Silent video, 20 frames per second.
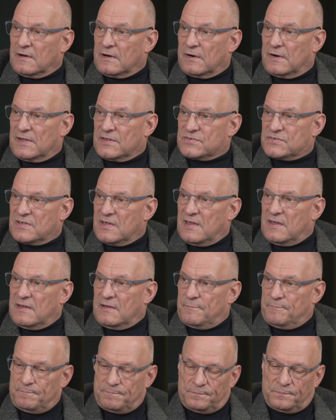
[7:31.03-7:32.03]
or as
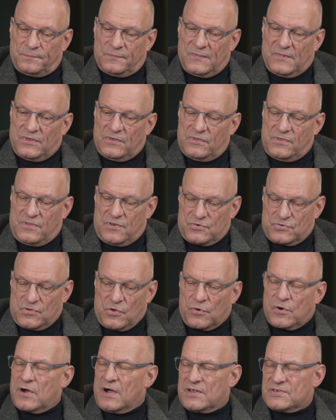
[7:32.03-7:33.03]
there's
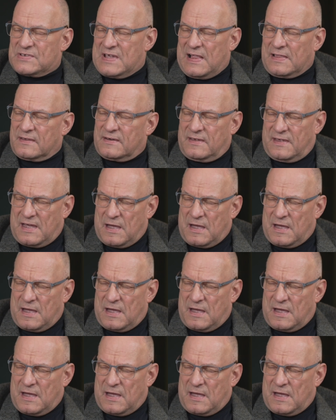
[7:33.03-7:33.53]
no causality